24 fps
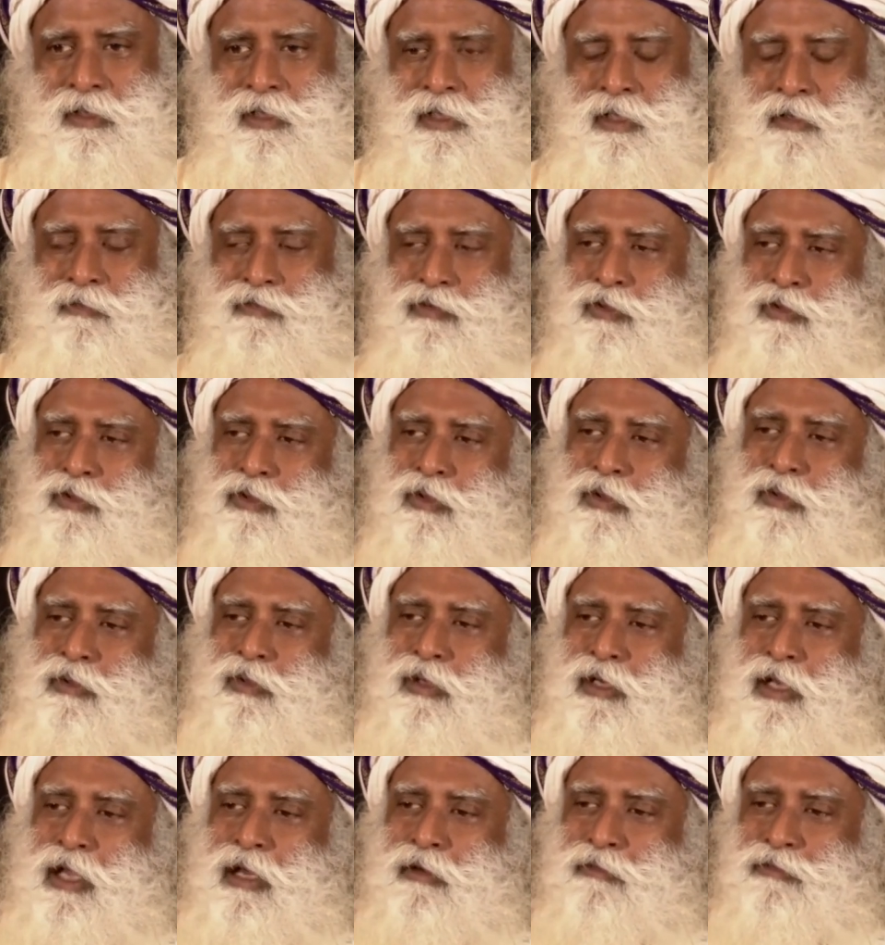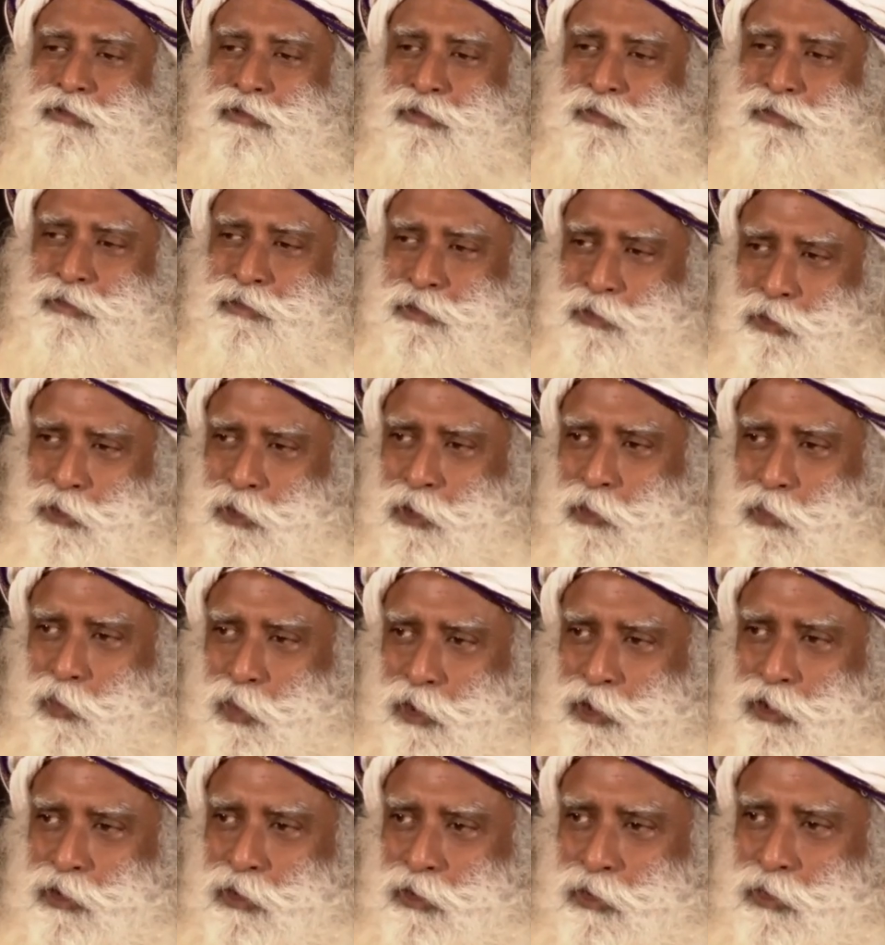if you don't love doing
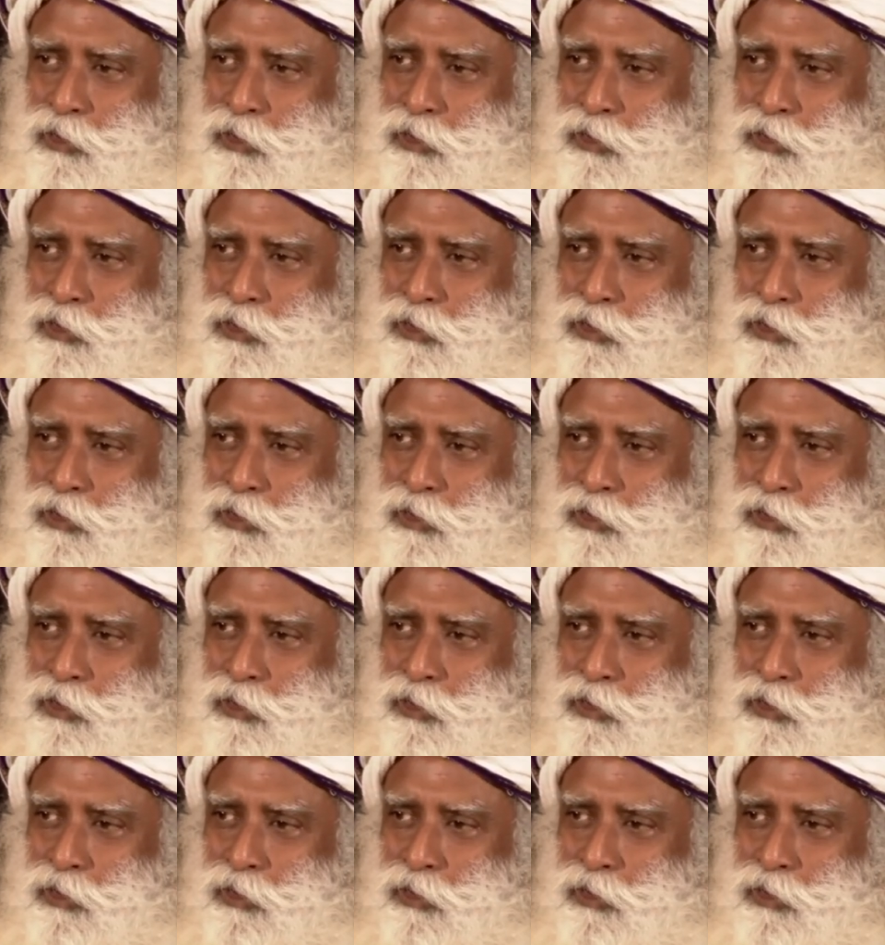what you're